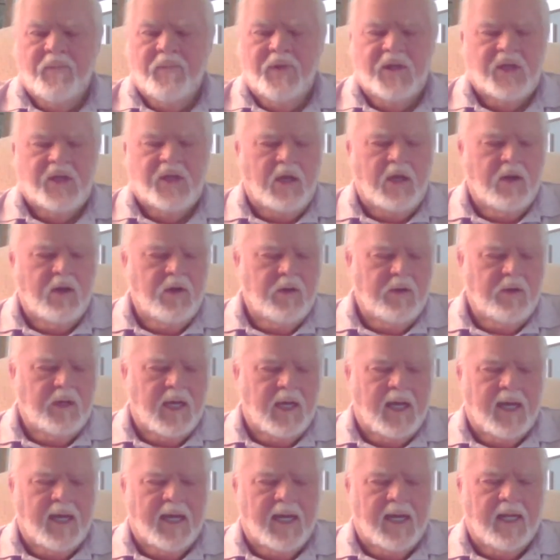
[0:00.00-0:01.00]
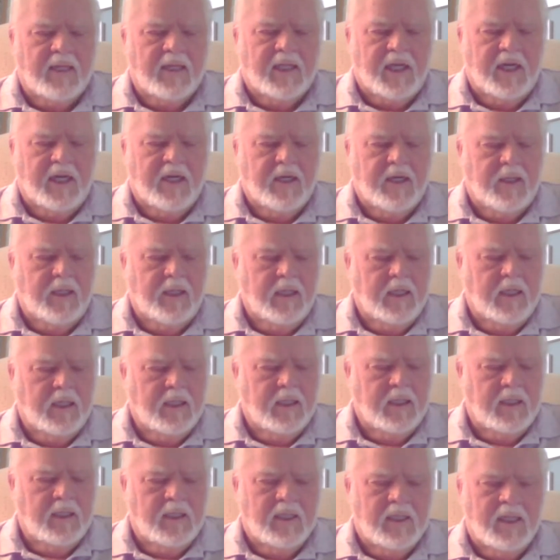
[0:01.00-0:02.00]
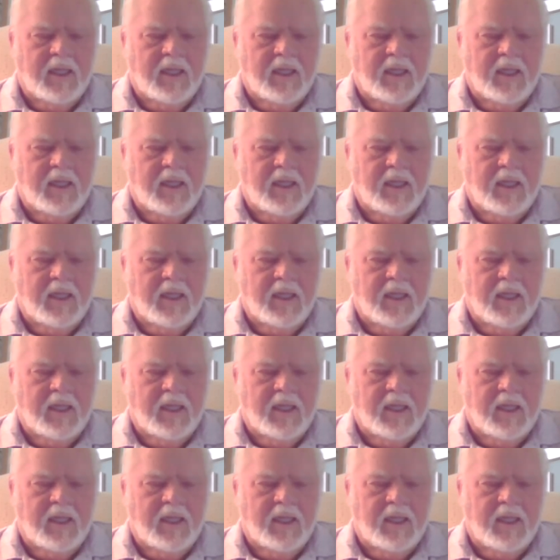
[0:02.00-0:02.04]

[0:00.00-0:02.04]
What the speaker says: So I got out there, and